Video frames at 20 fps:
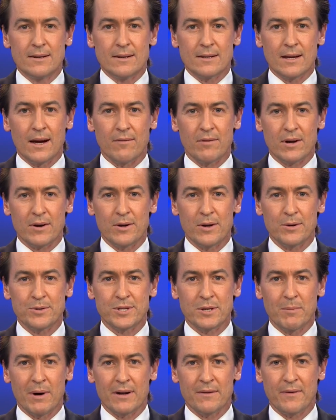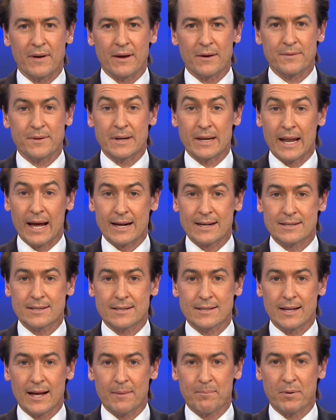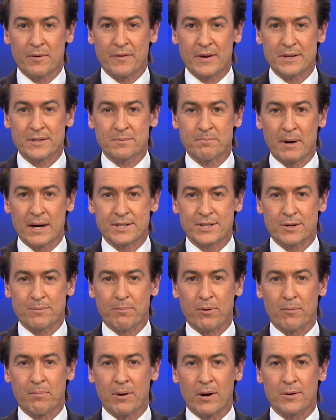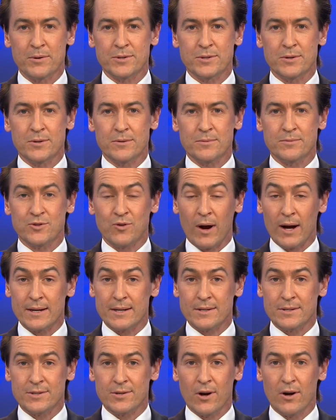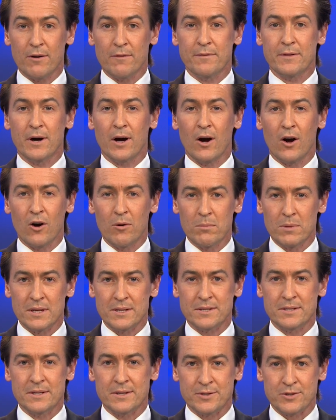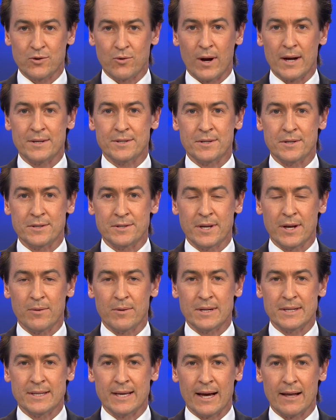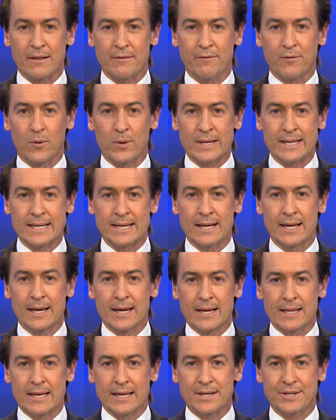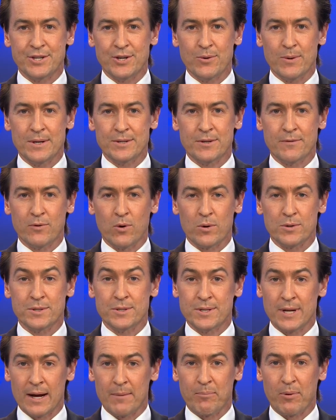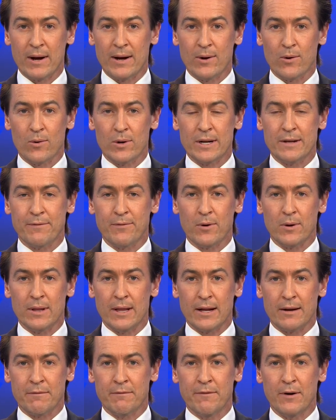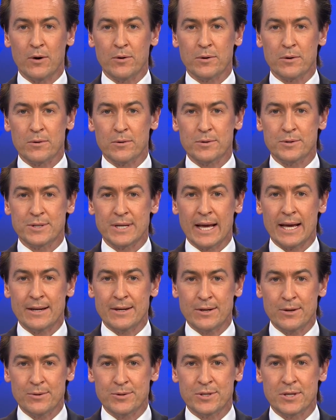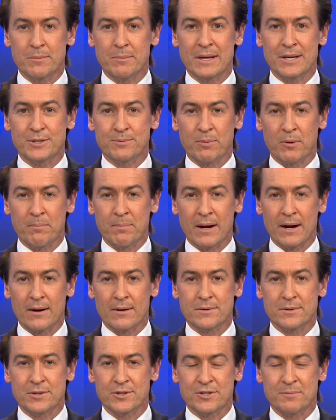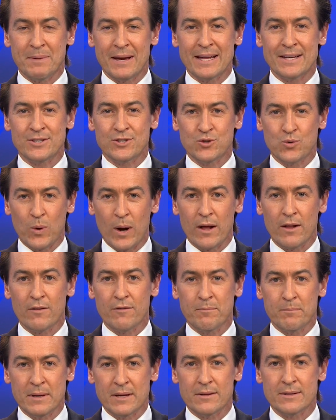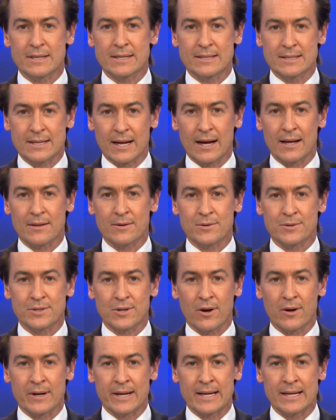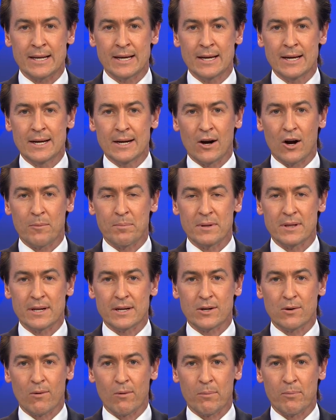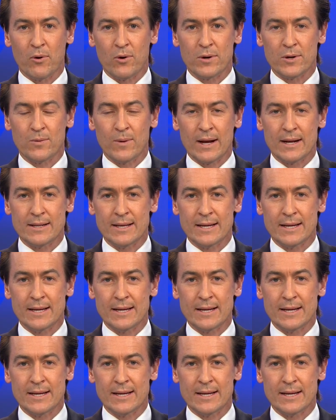Governor Newsom unveiled the next step of his budget proposal, trying to solve the homelessness crisis here in California. The issue is, of course, a top priority for a lot of voters, and Newsom is prepared to spend $12 billion on it. Our political reporter Greg